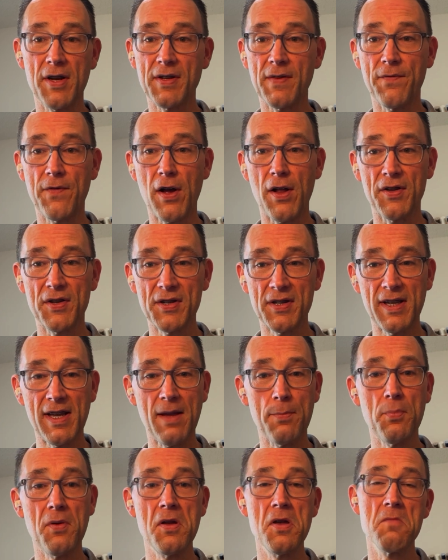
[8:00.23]
doesn't fall
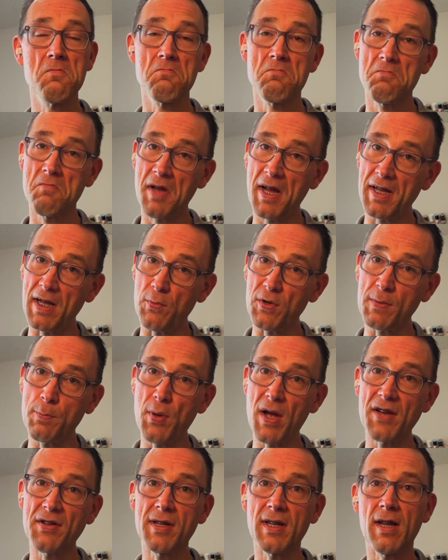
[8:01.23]
asleep? And he was
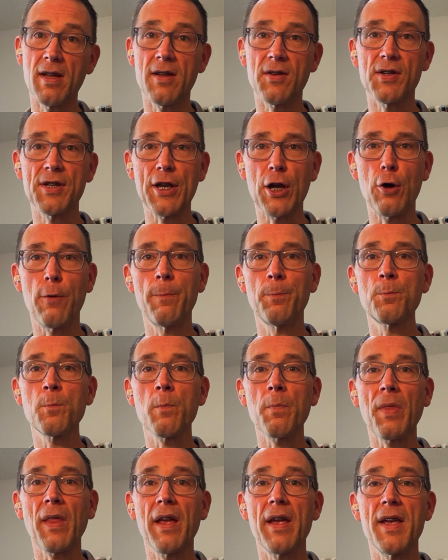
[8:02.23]
busted. And so
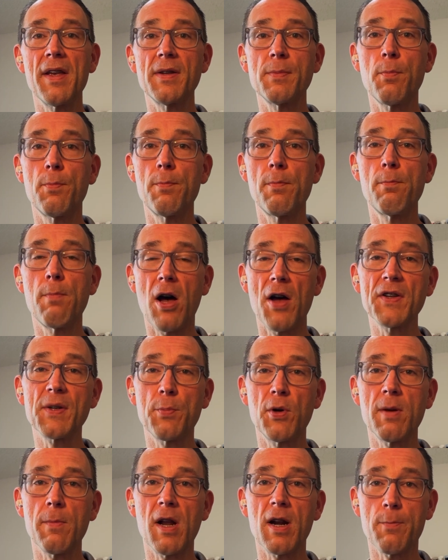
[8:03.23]
his boss
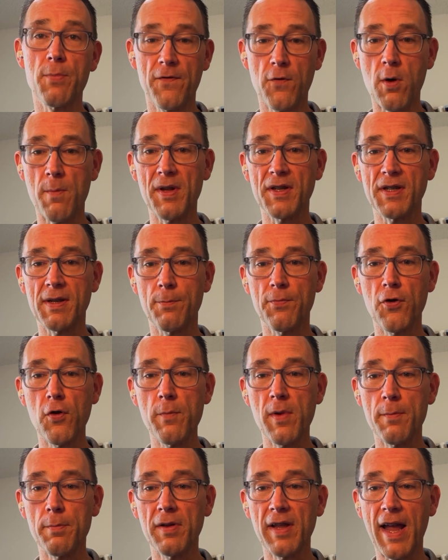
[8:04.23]
put him on a performance
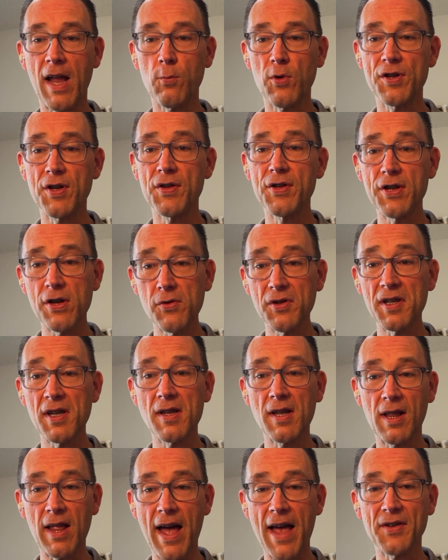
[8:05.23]
improvement plan, which is usually
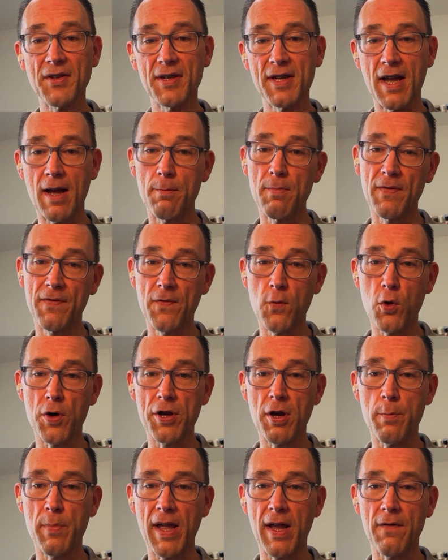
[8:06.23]
the last step before
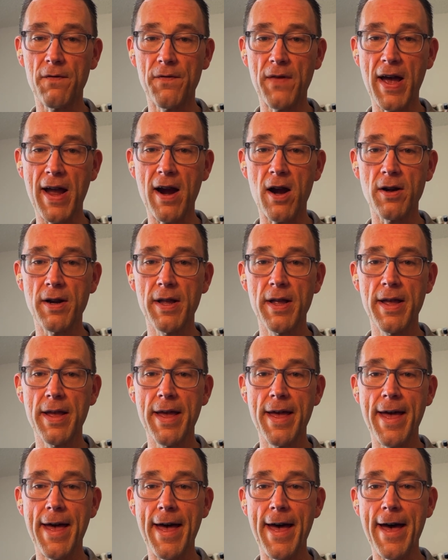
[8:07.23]
you're being fired.
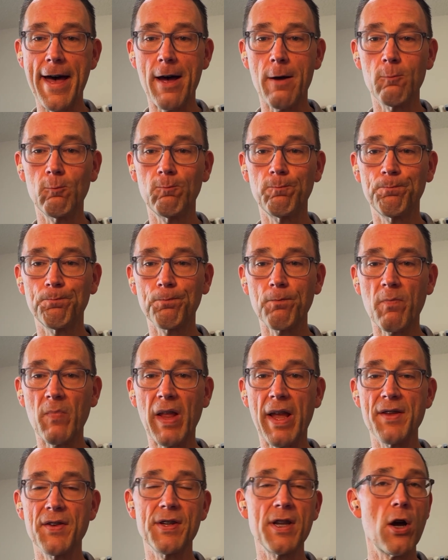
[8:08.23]

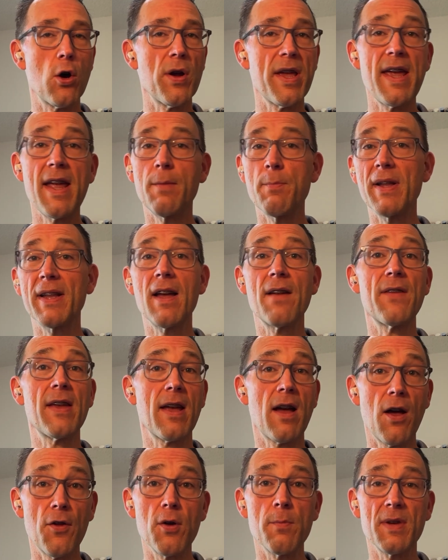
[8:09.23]
And so he had been
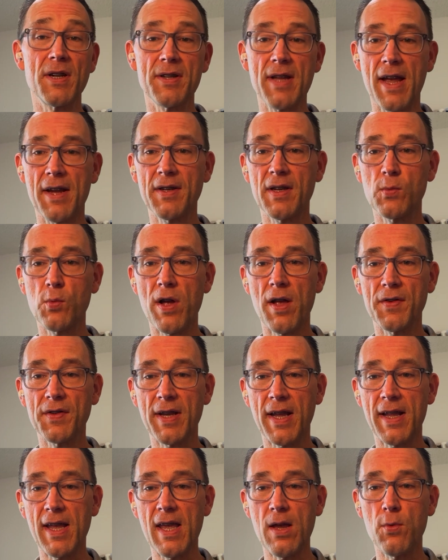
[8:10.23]
having other mistakes as well.
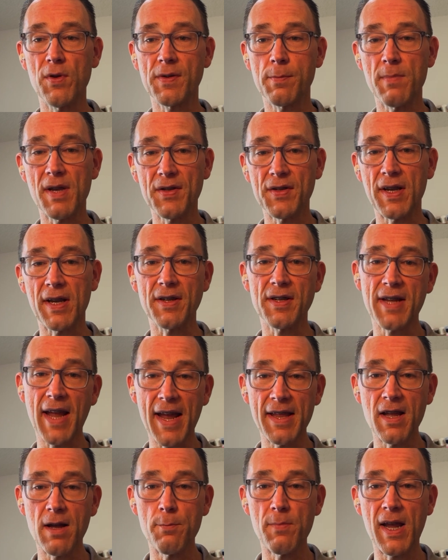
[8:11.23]
Said he was missing
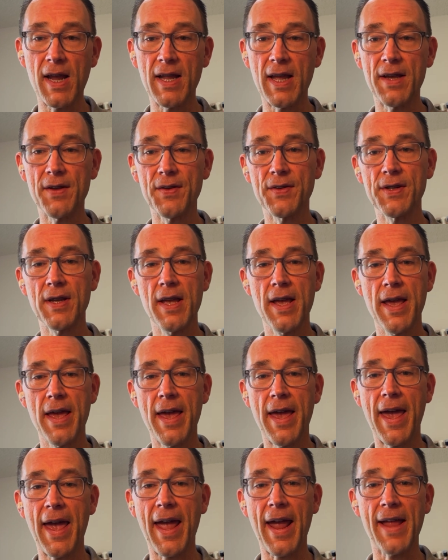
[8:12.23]
stand-up meetings
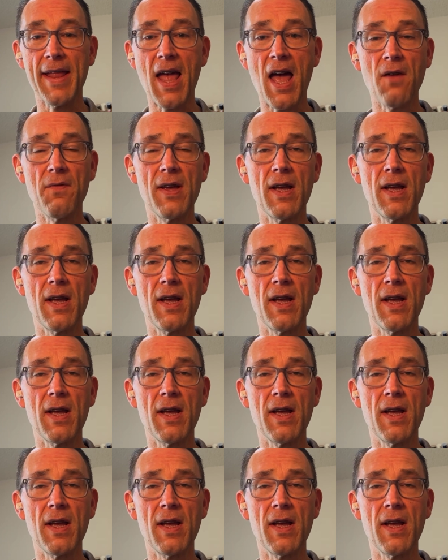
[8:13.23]
and